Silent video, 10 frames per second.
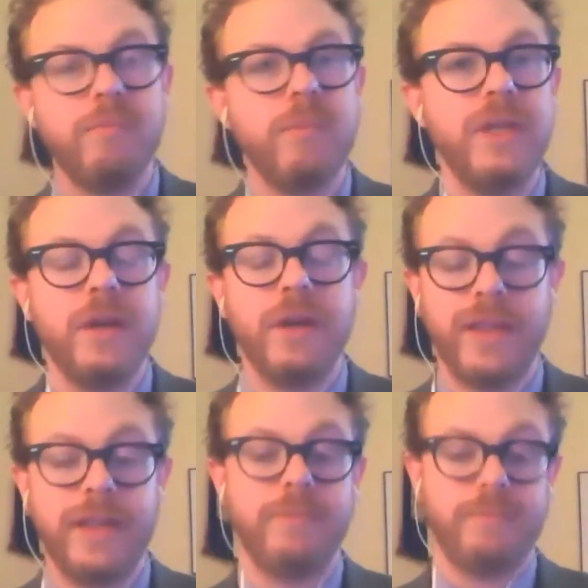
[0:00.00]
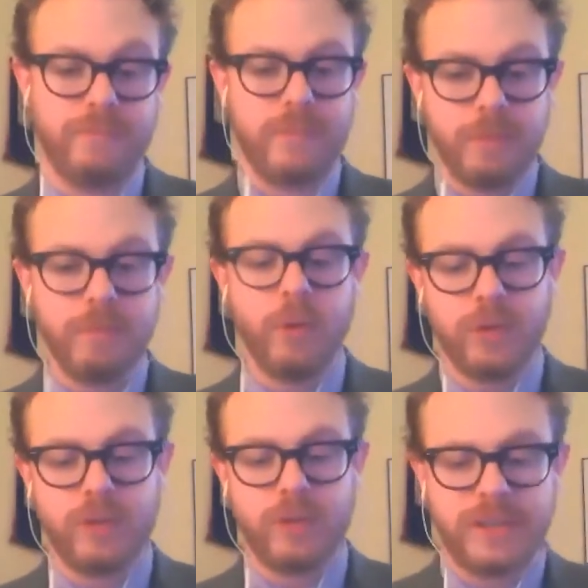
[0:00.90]
you know, and then
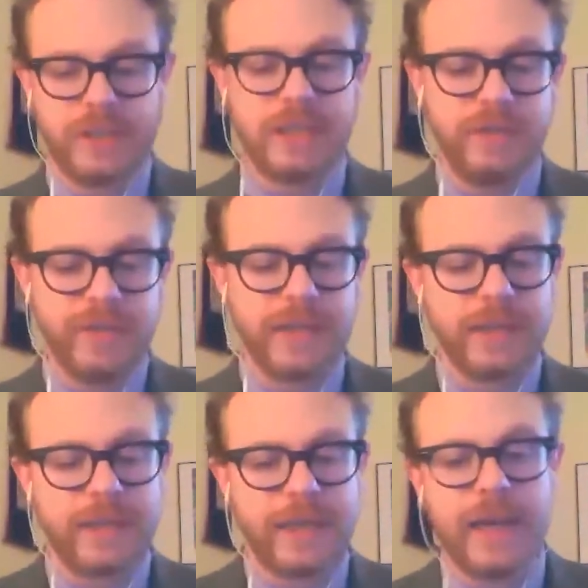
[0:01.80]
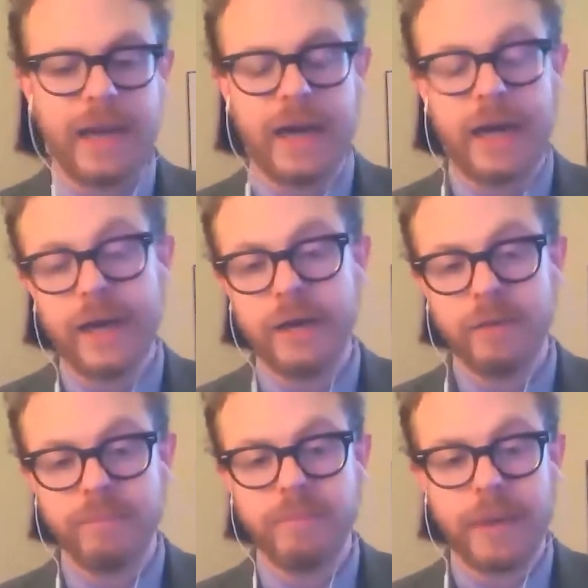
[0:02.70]
most significantly, uh,
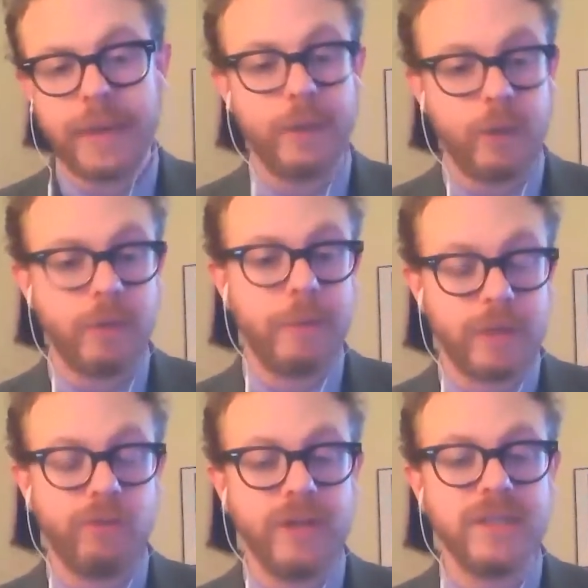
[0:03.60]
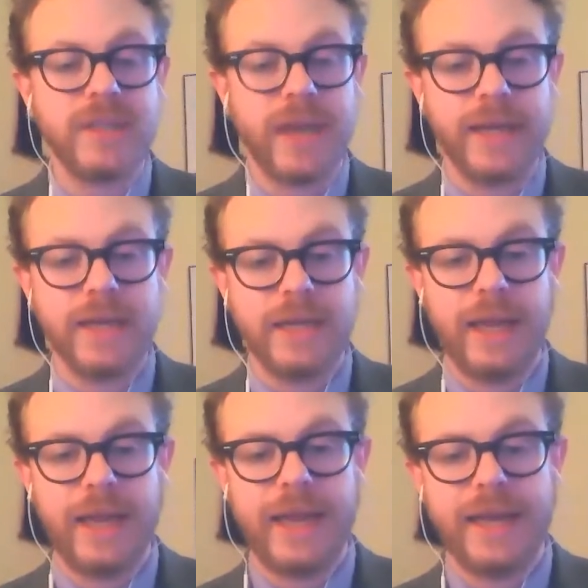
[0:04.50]
my one of my best friends died,
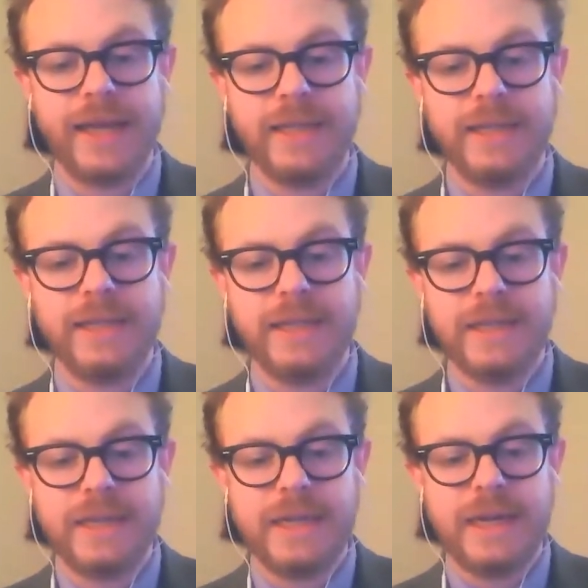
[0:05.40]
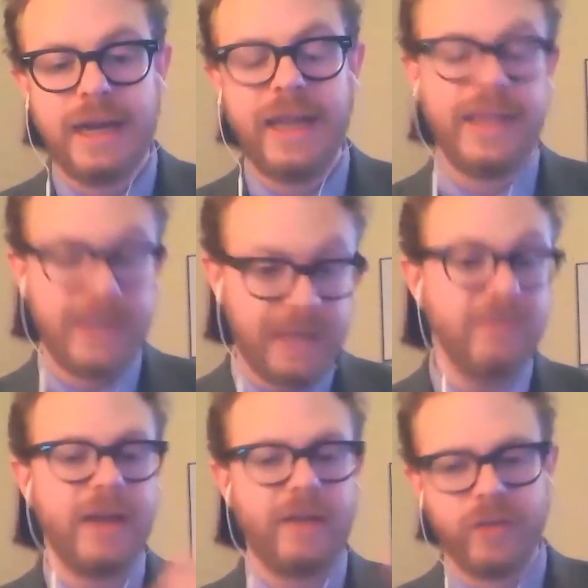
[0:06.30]
and and then even
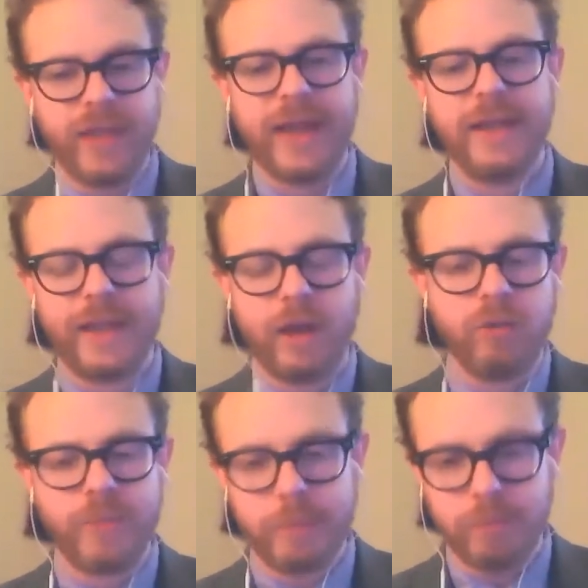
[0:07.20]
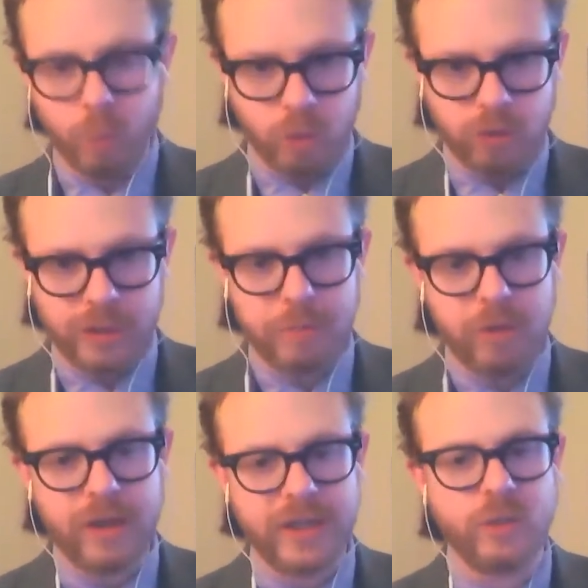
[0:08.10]
after that, like all of my worldly
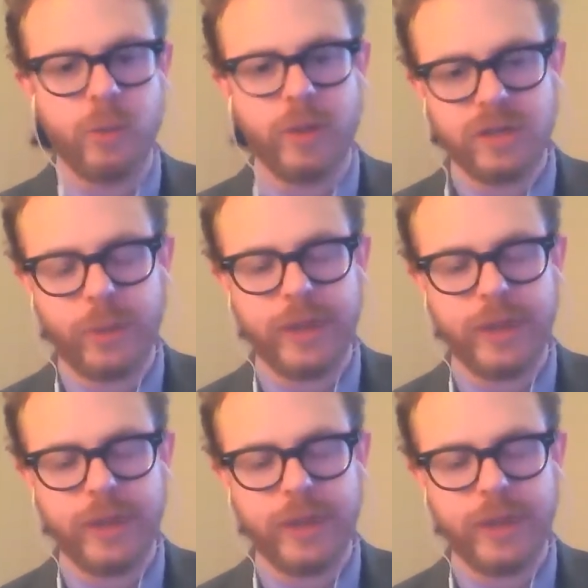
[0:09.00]
belongings were washed away in